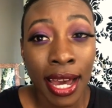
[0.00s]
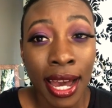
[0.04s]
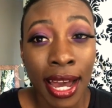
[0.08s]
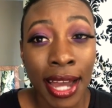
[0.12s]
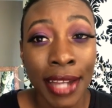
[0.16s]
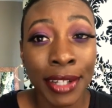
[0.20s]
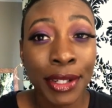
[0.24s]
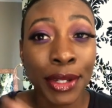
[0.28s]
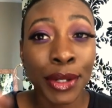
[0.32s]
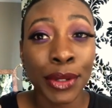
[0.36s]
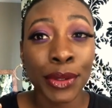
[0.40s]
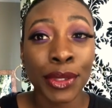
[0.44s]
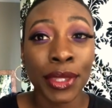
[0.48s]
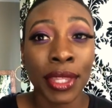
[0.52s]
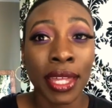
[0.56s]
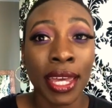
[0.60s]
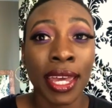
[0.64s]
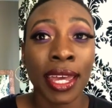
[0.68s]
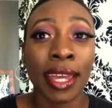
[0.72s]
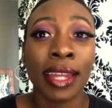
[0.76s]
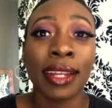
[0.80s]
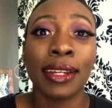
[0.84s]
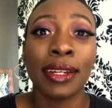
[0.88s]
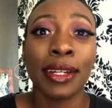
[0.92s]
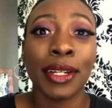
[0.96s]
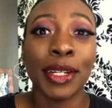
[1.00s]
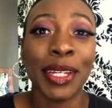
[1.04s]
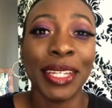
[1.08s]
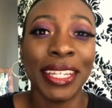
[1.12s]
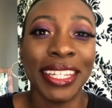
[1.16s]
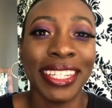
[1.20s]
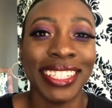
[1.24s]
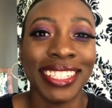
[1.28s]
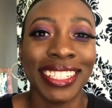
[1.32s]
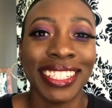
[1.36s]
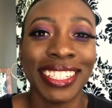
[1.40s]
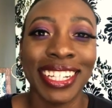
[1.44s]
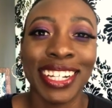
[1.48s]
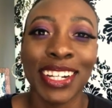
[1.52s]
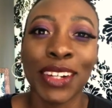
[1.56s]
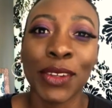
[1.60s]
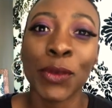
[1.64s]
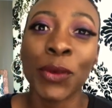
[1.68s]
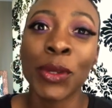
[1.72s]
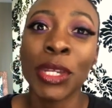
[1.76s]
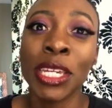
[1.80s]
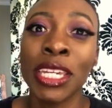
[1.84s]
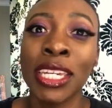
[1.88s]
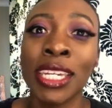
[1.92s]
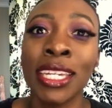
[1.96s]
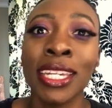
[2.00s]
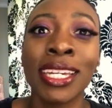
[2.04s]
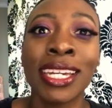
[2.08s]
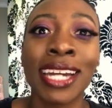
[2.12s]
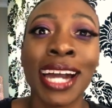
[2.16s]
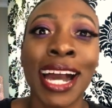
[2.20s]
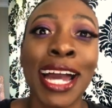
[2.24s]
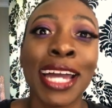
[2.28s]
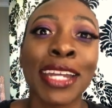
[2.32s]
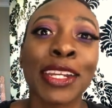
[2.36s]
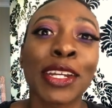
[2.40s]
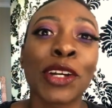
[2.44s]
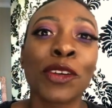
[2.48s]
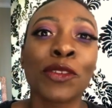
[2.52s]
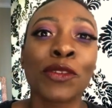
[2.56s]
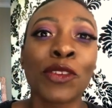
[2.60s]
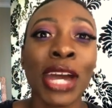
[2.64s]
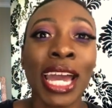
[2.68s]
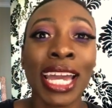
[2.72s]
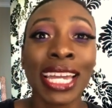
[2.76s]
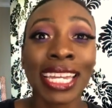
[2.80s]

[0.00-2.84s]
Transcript: I know that we kind of